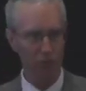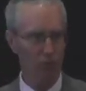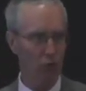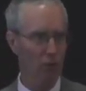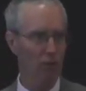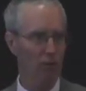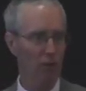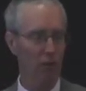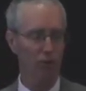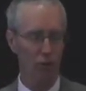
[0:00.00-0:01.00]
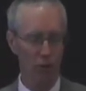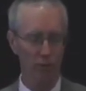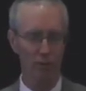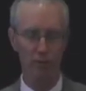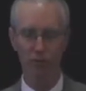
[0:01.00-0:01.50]

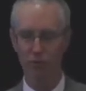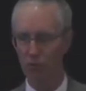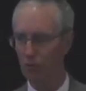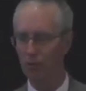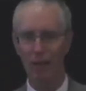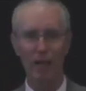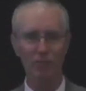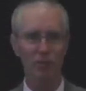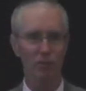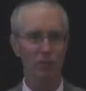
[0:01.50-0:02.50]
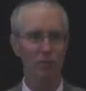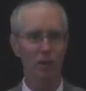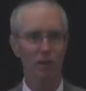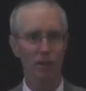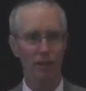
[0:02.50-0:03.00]
alternatives to classical
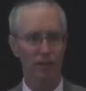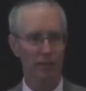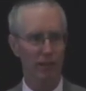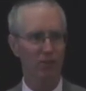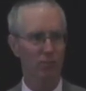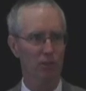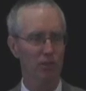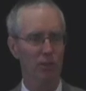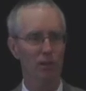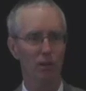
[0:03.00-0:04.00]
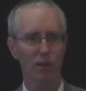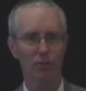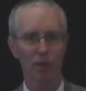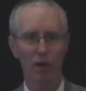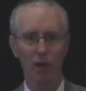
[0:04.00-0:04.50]
encased machine
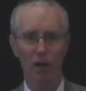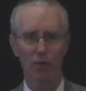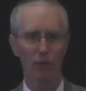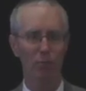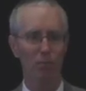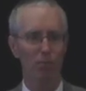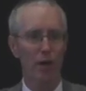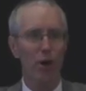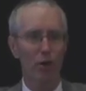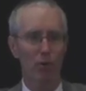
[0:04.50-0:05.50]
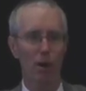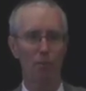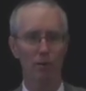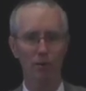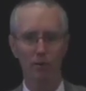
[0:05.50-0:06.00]
guards. You can put a barrier
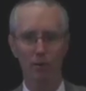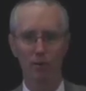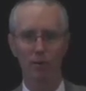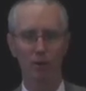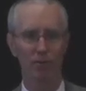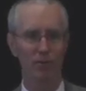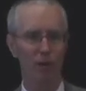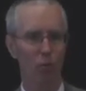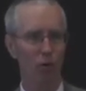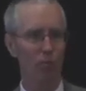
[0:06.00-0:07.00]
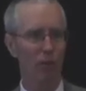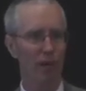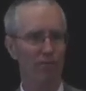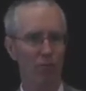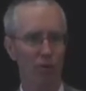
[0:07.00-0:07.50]
up. If you've got a work
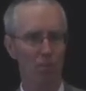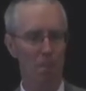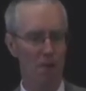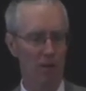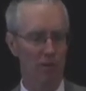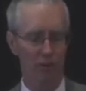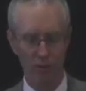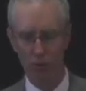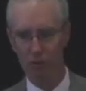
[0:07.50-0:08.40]
platform that you're